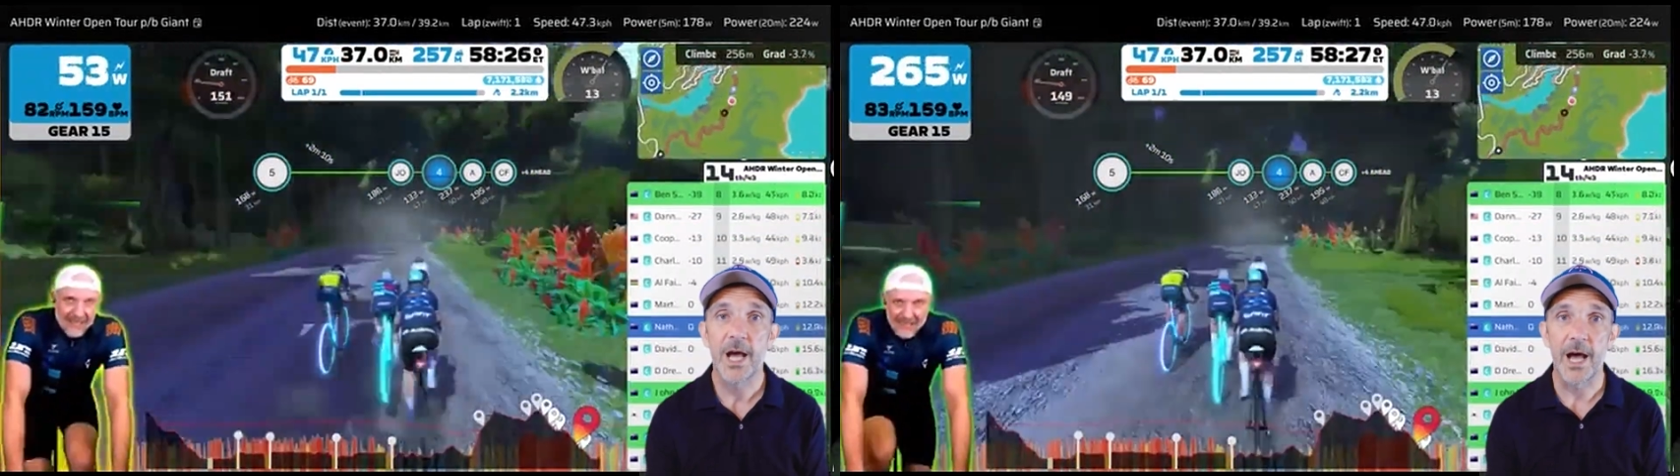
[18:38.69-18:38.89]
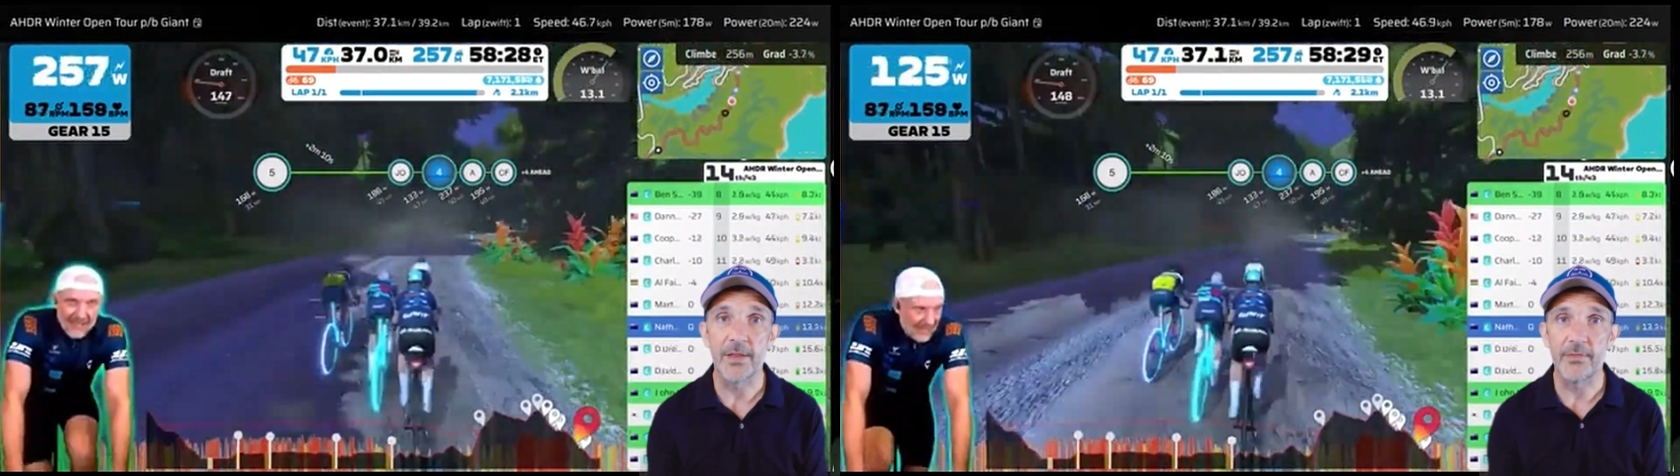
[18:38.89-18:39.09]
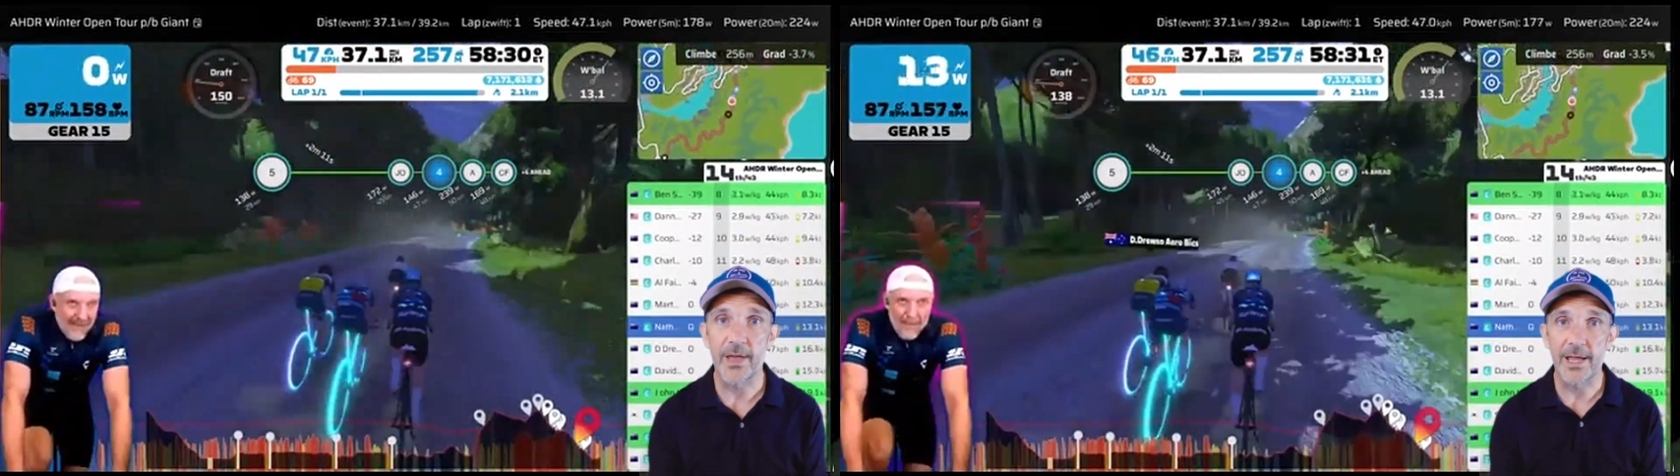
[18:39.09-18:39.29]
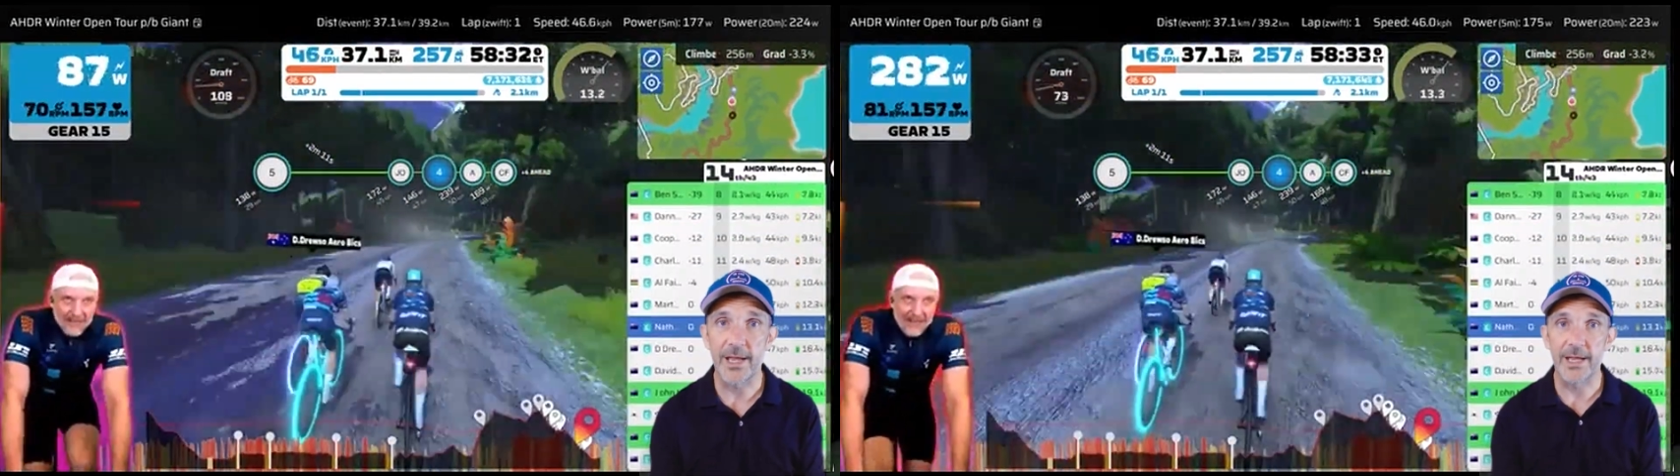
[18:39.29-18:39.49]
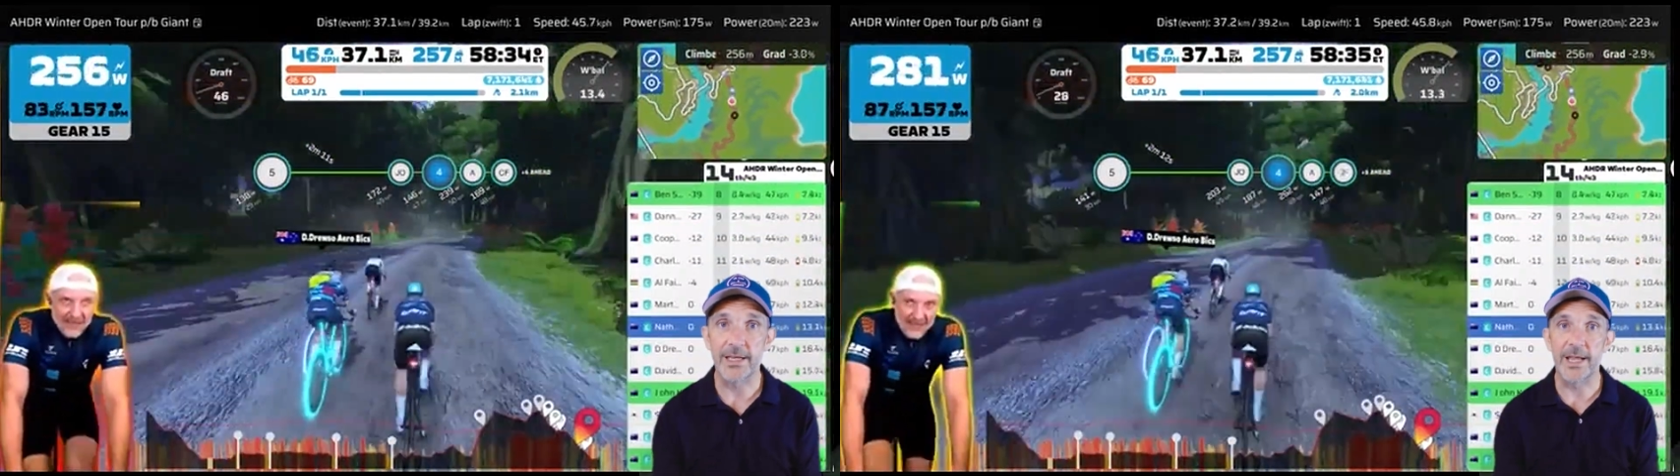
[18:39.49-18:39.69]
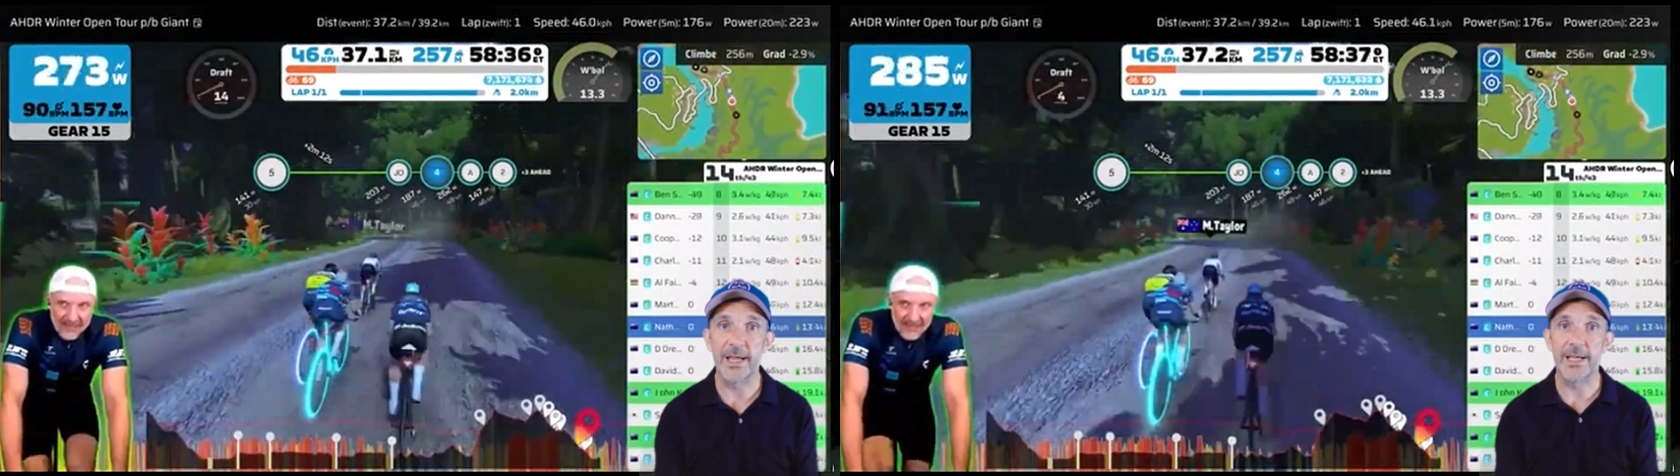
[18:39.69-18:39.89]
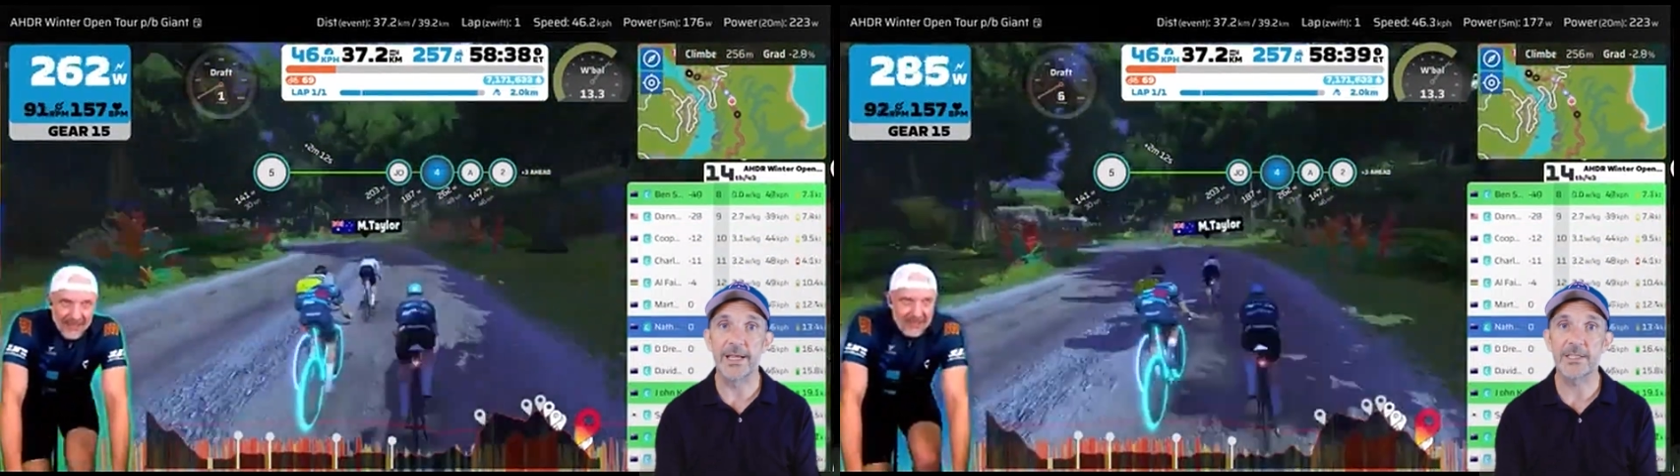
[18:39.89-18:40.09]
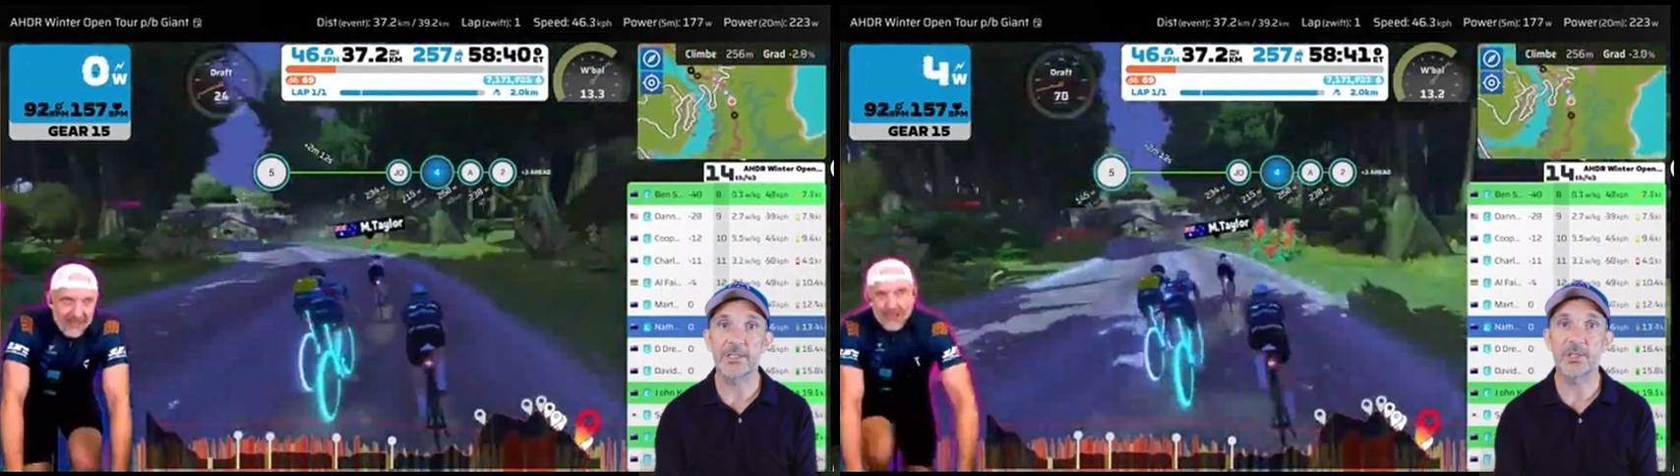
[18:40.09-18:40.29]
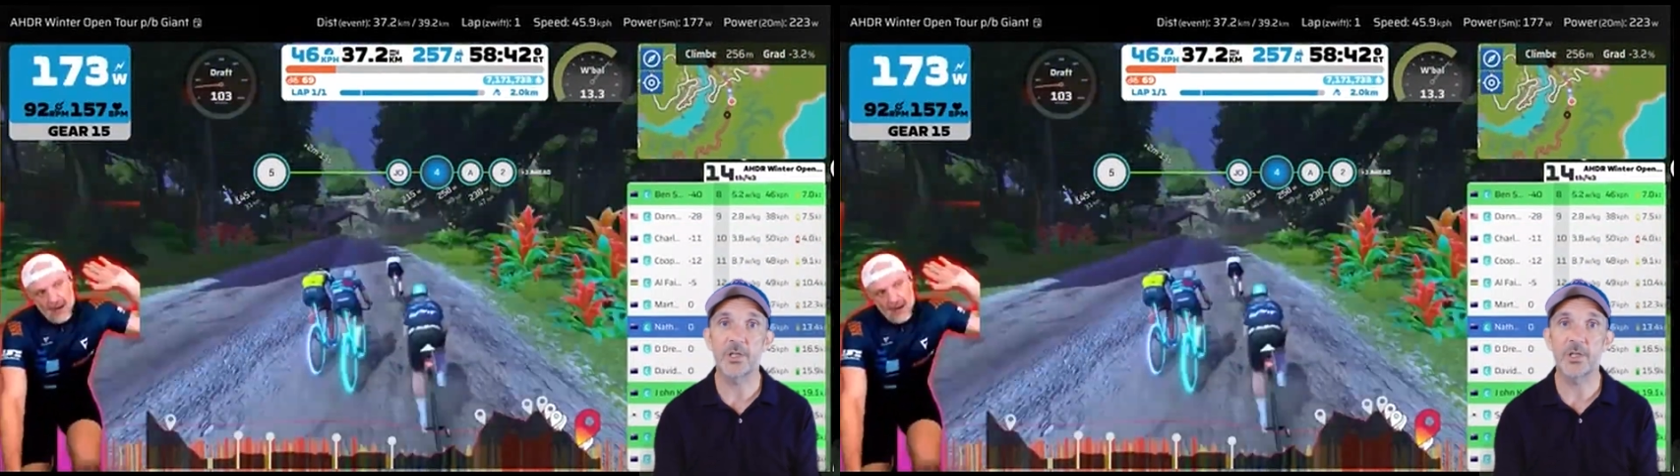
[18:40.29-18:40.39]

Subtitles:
And then it